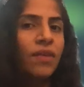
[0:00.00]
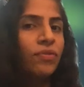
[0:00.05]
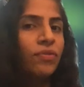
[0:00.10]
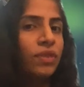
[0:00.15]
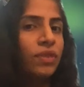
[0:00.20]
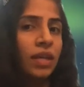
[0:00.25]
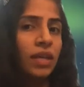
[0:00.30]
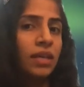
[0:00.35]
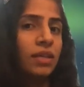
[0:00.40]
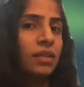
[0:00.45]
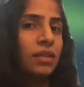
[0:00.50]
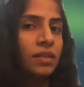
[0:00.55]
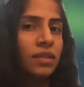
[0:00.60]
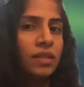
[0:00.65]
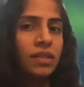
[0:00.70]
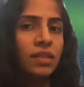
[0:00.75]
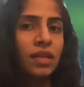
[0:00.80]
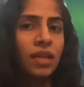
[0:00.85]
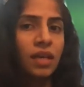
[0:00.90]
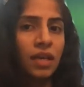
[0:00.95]
things
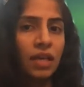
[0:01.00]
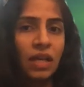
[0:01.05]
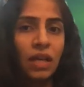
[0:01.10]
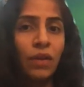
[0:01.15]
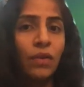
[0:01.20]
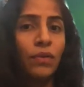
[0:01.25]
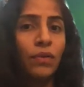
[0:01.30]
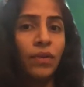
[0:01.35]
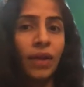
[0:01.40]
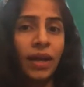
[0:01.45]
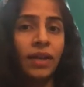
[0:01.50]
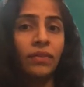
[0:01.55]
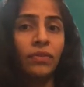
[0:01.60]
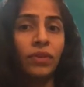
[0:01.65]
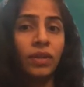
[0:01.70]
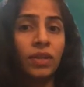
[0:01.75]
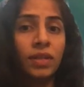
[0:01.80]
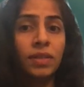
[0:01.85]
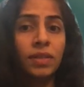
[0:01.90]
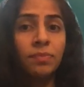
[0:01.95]
like
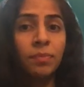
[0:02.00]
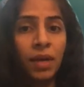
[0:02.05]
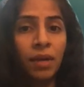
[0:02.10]
this big